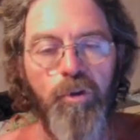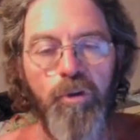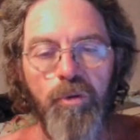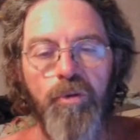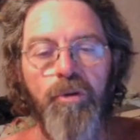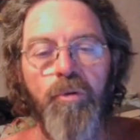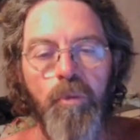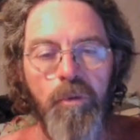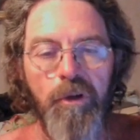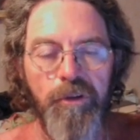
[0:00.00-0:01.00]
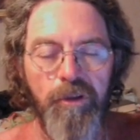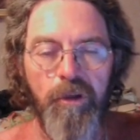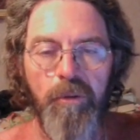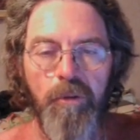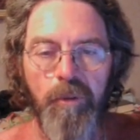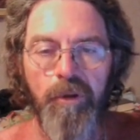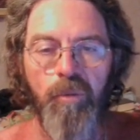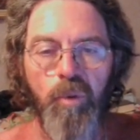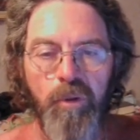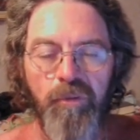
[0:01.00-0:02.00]
you two were brought together by
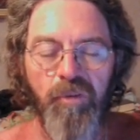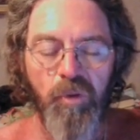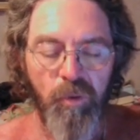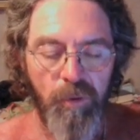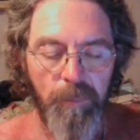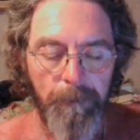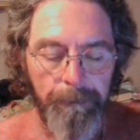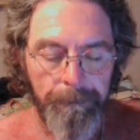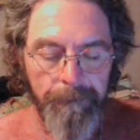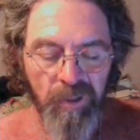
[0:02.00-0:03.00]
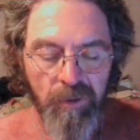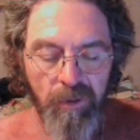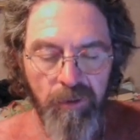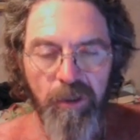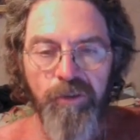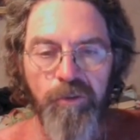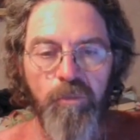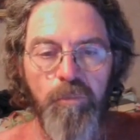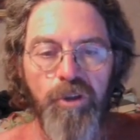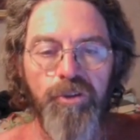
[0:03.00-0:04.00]
the work of the Lord. Yeah. That's
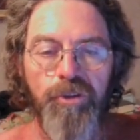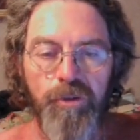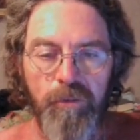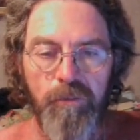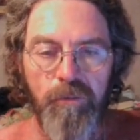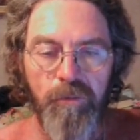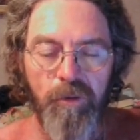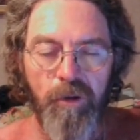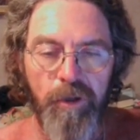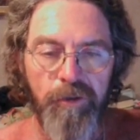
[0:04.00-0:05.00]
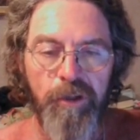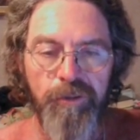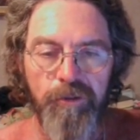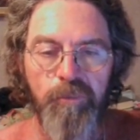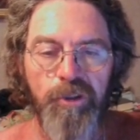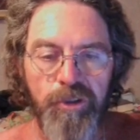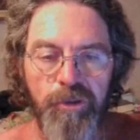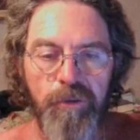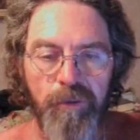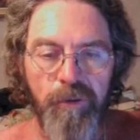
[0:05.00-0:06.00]
mission, all right? That's our
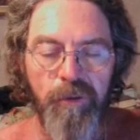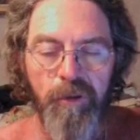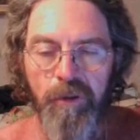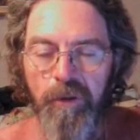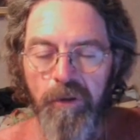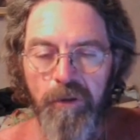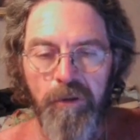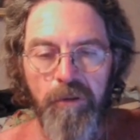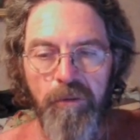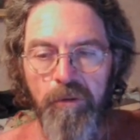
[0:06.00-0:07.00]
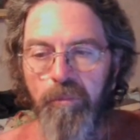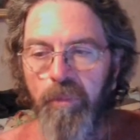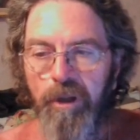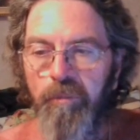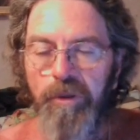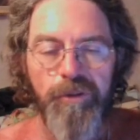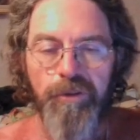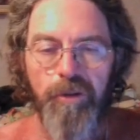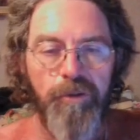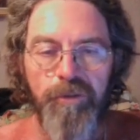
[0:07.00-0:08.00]
mission. You may be
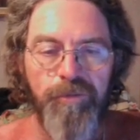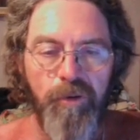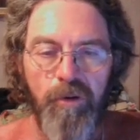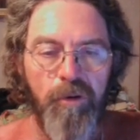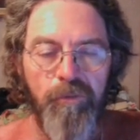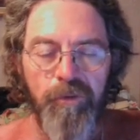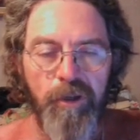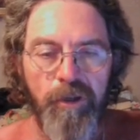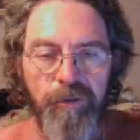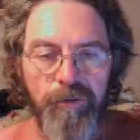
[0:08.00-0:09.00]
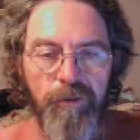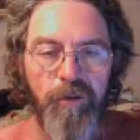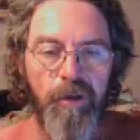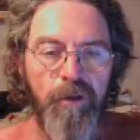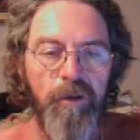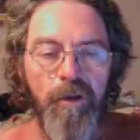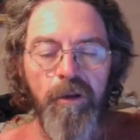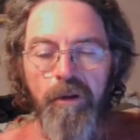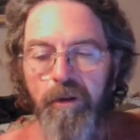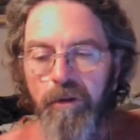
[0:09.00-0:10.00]
sent to far-off lands, all right?
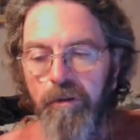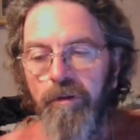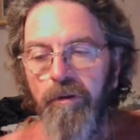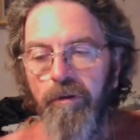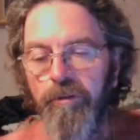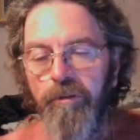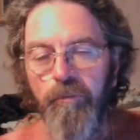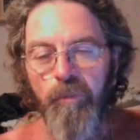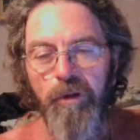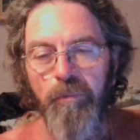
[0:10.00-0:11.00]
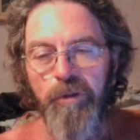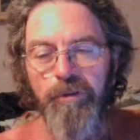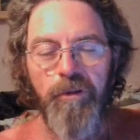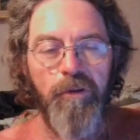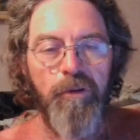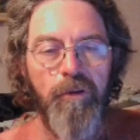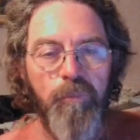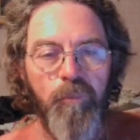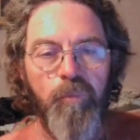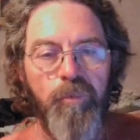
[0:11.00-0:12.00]
You know, you may be setting
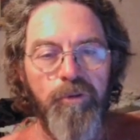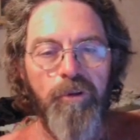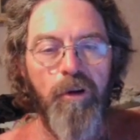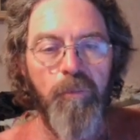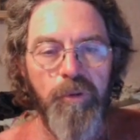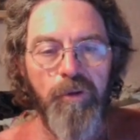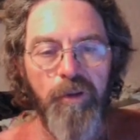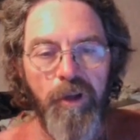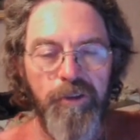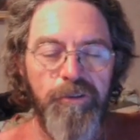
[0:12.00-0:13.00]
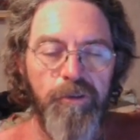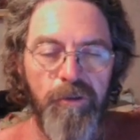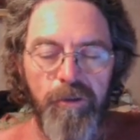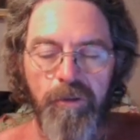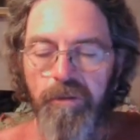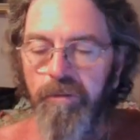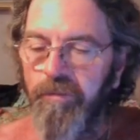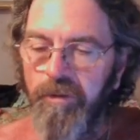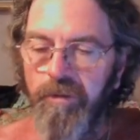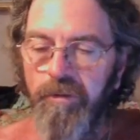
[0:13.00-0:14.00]
up shop in Alaska or,
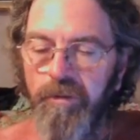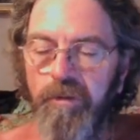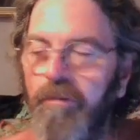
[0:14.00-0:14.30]
you